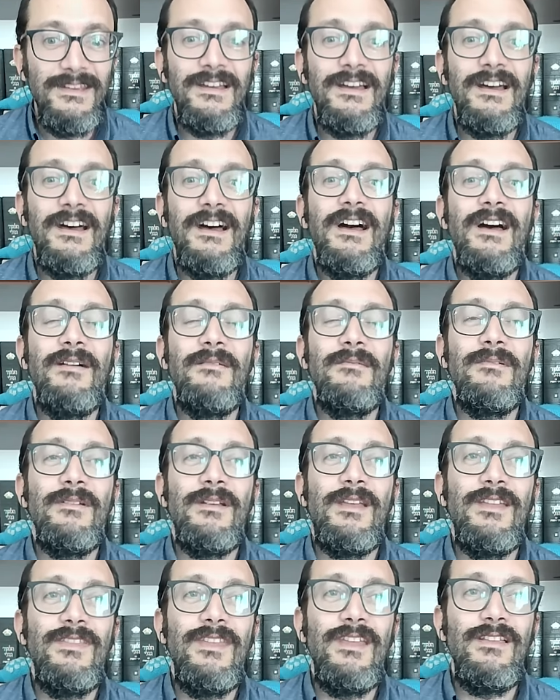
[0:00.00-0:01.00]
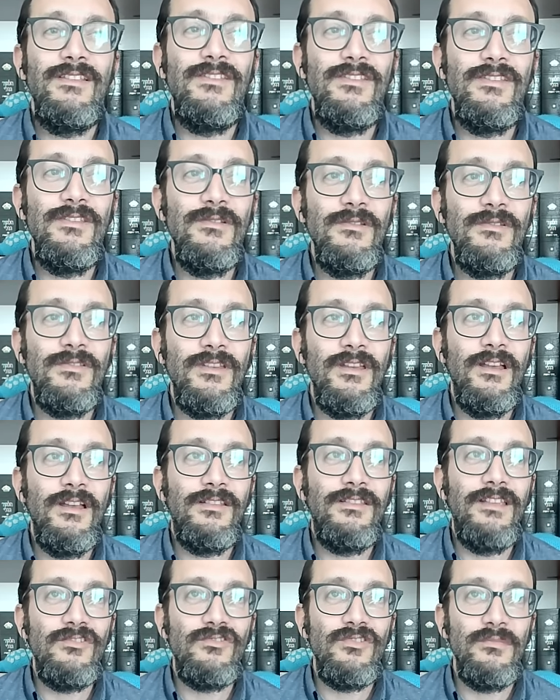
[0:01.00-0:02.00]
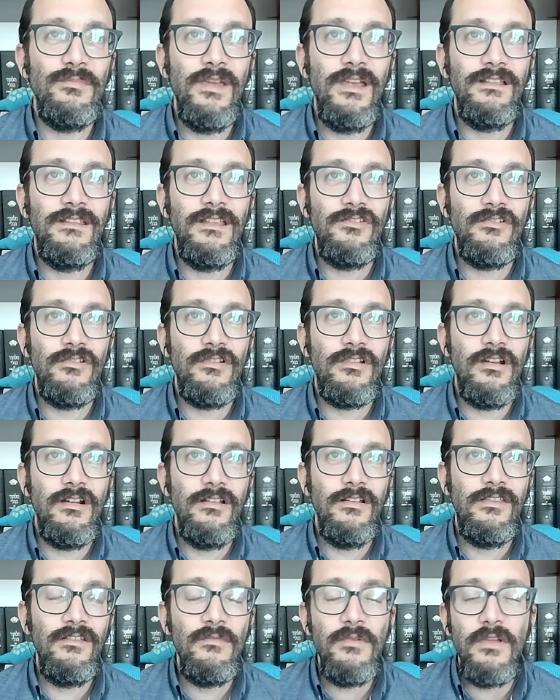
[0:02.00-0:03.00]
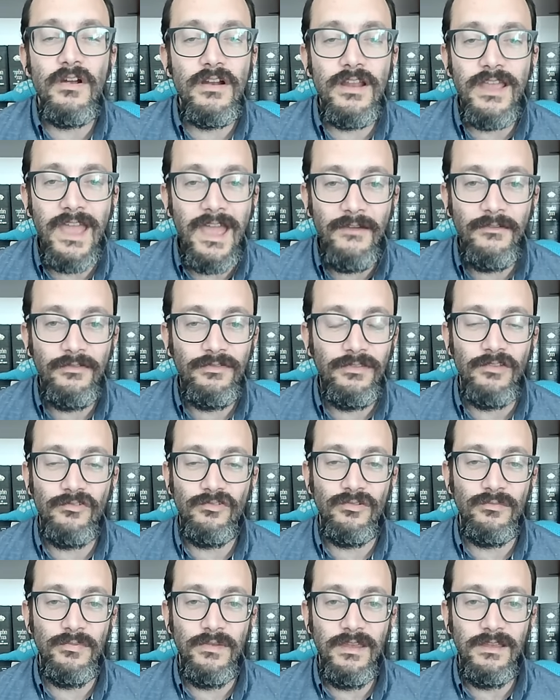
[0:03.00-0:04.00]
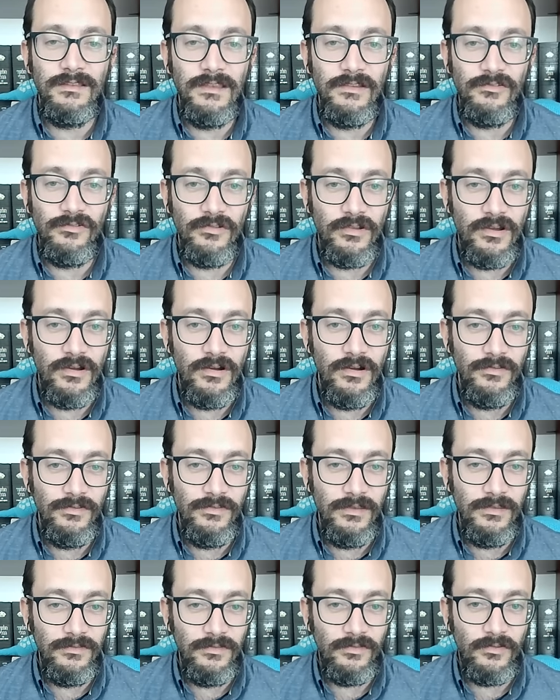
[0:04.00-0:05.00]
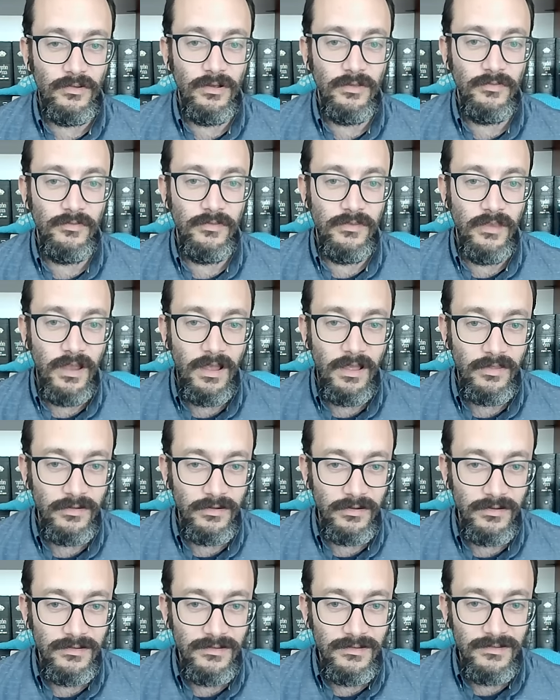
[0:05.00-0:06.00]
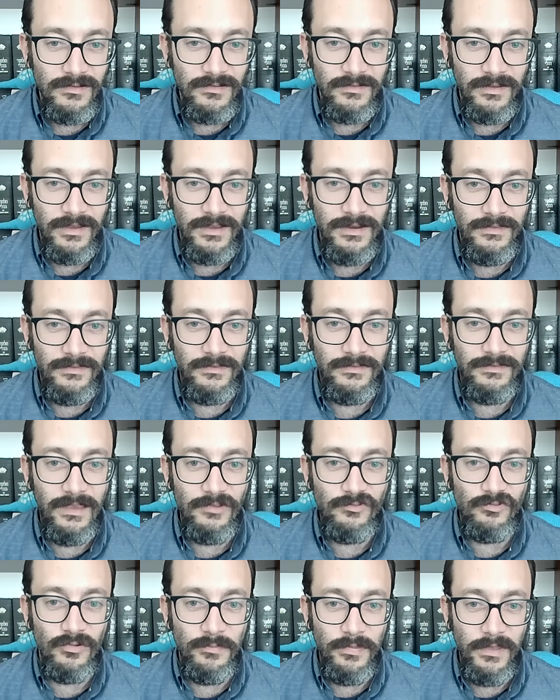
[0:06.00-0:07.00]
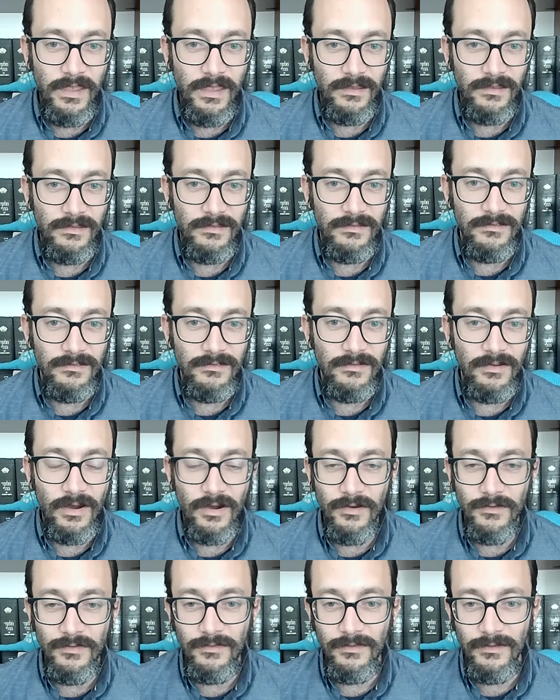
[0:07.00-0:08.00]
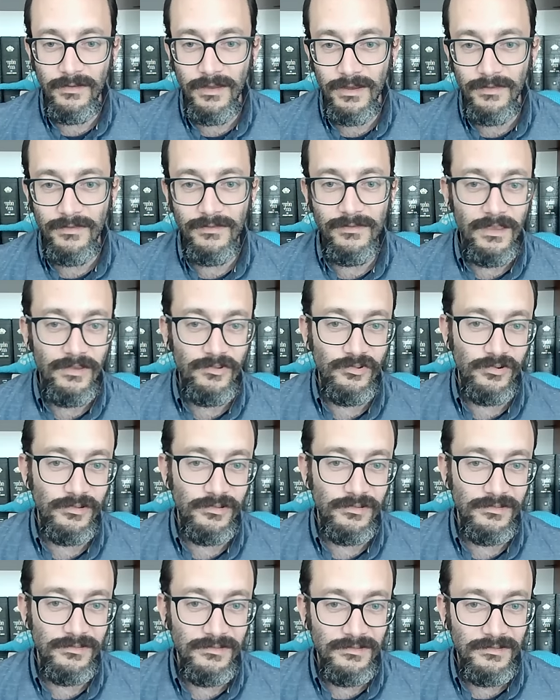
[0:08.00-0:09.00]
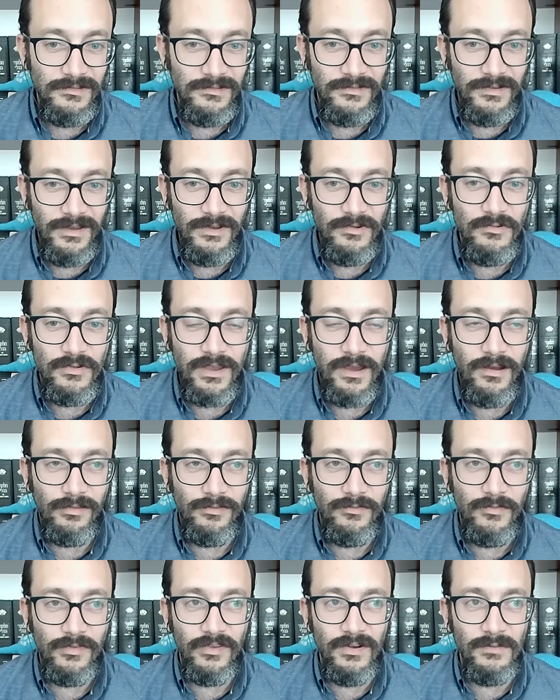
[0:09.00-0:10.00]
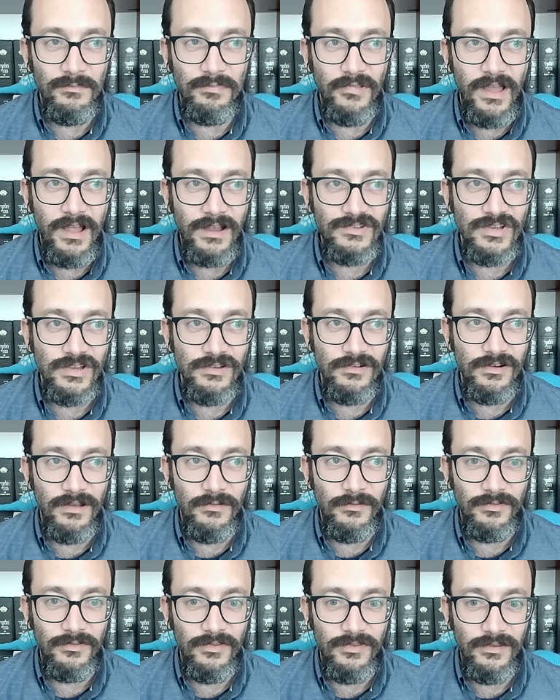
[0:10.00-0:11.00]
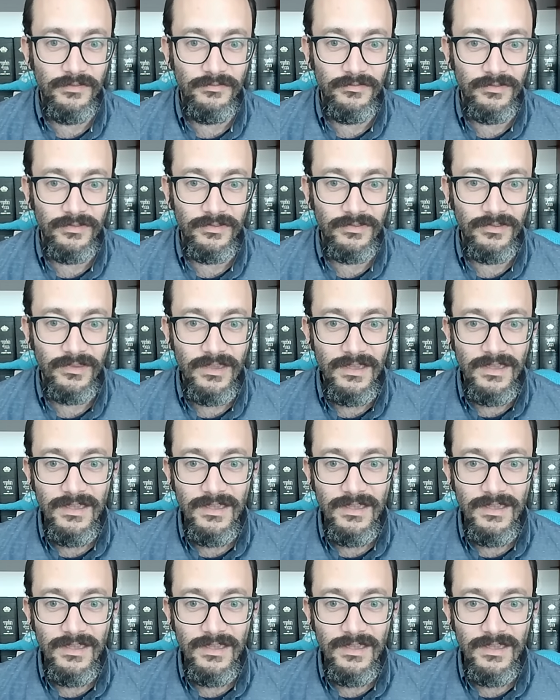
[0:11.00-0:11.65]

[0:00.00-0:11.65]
Um, can they use a central bank digital currency? We already have central bank digital currencies. It's called the dollar, right? It's a central bank currency and it's digital, right? Who cares if it's on a blockchain or not? What's the difference?